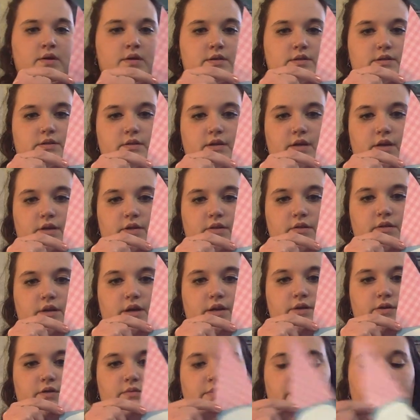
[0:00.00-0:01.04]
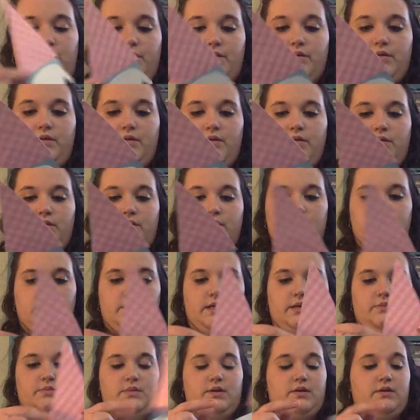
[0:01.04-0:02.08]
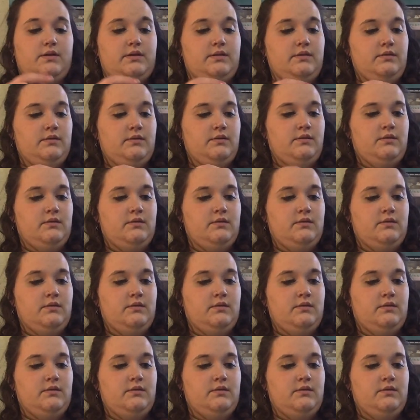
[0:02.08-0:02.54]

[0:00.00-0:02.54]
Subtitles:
So now you got your beard taped on.